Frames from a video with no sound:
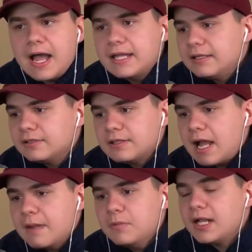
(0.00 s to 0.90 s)

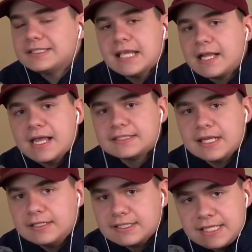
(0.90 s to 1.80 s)
I'm not saying ice
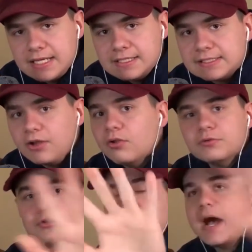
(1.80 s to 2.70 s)
skating doesn't take any
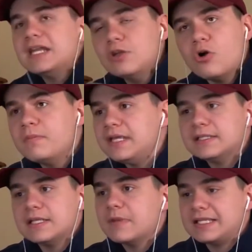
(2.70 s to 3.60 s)
skill. By no
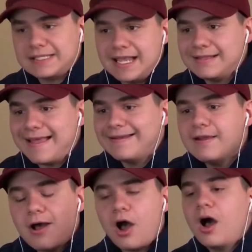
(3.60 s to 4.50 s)
means am I saying
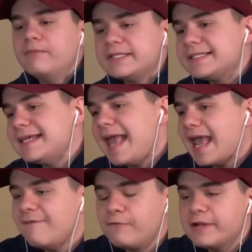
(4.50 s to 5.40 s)
that. Obviously,
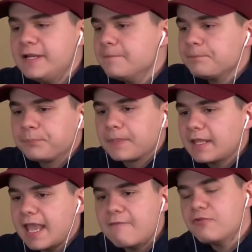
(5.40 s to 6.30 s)
every
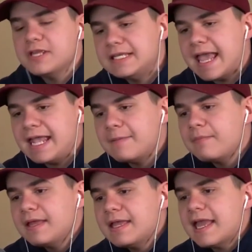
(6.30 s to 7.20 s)

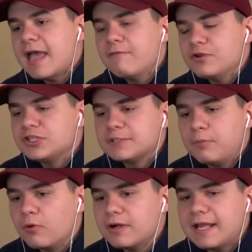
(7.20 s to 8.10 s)
game, every
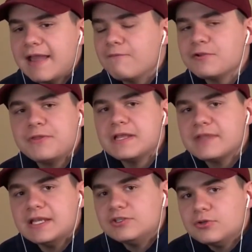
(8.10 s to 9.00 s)
sport,
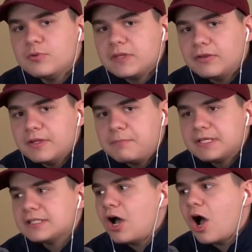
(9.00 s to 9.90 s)
everything they do in the
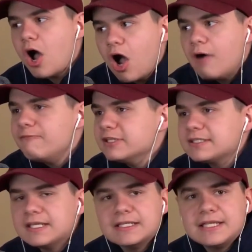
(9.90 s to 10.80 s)
Olympics,
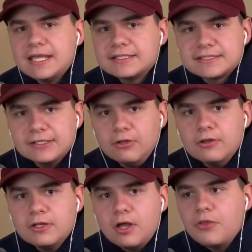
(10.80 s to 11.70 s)
obviously it takes
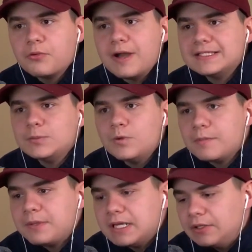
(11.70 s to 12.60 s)
skill. Otherwise, it
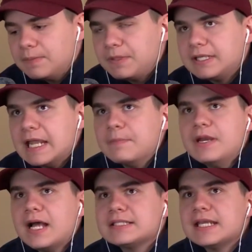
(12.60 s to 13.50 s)
wouldn't be an Olympic game.
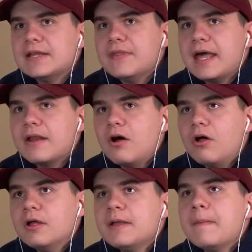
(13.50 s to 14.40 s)
Not saying that at
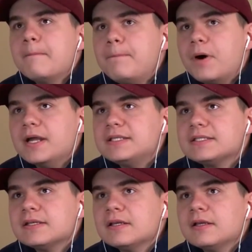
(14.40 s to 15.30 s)
all.
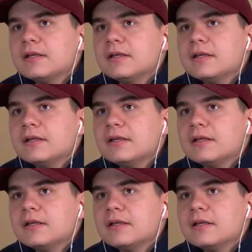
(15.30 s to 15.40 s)
But